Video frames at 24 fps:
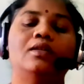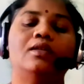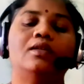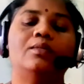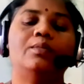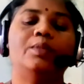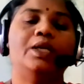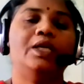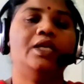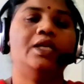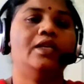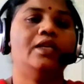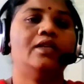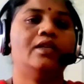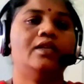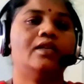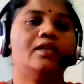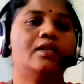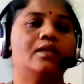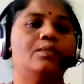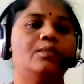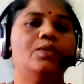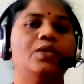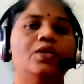mediated
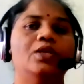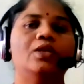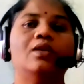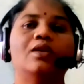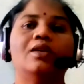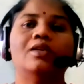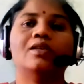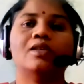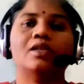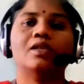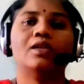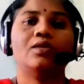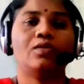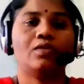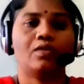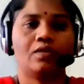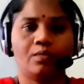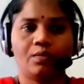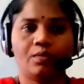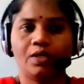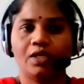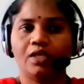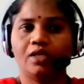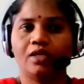communication,
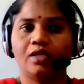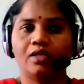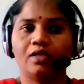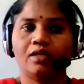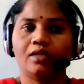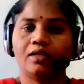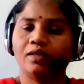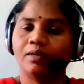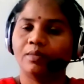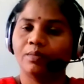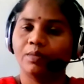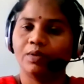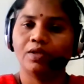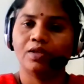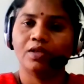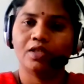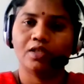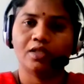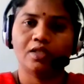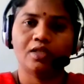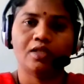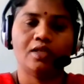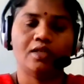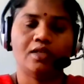non-mediated
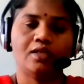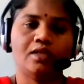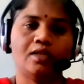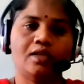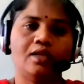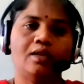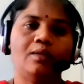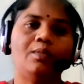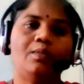communication, etc.